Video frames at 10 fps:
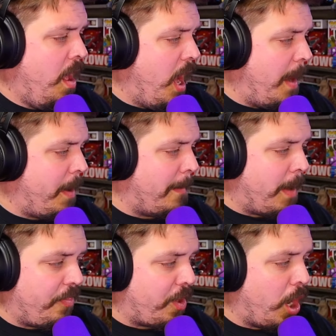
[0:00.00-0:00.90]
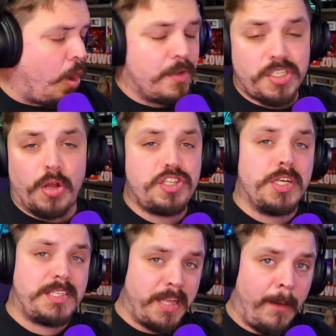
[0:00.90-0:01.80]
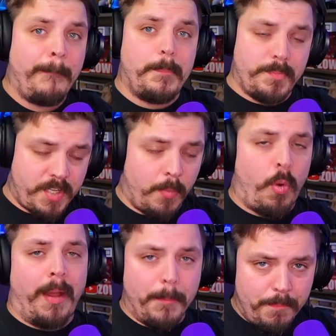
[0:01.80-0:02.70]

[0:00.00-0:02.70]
about a month ago, so she's still somewhat